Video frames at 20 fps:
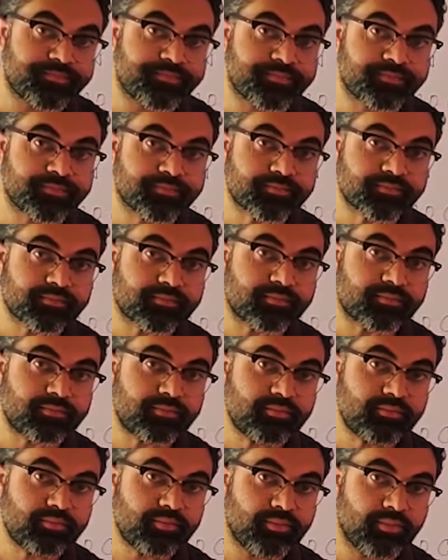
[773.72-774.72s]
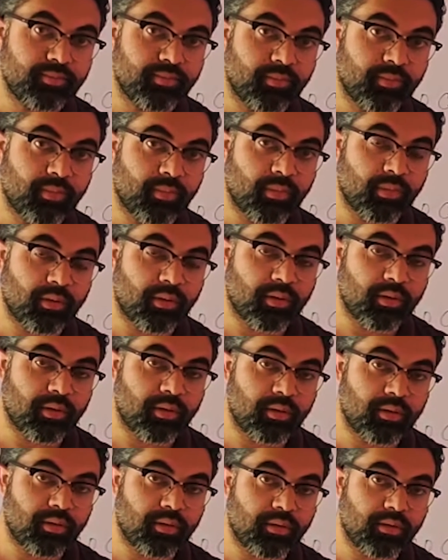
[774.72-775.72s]

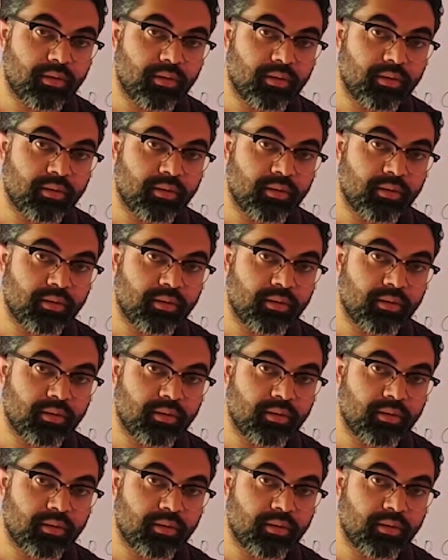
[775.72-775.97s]
No one is speaking in this clip.